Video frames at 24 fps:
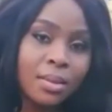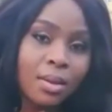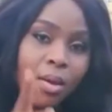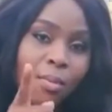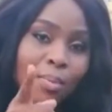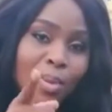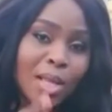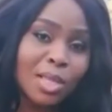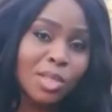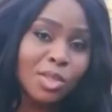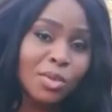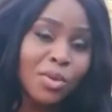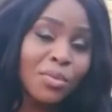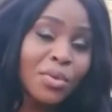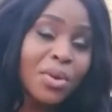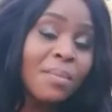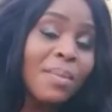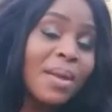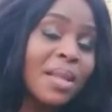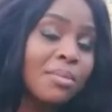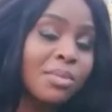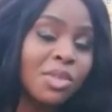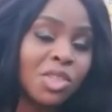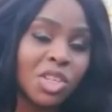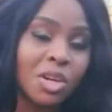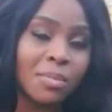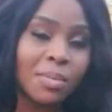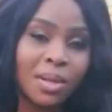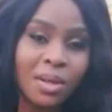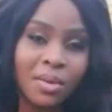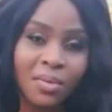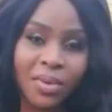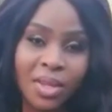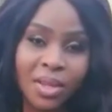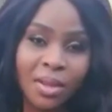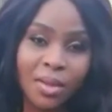God bless you. Don't forget, my name is
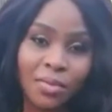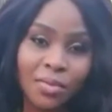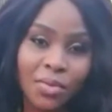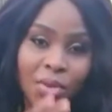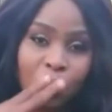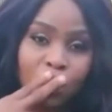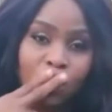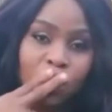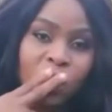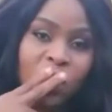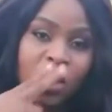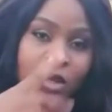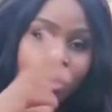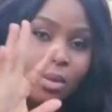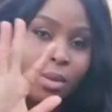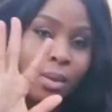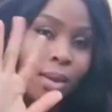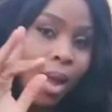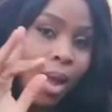Jebby Love, and I love you.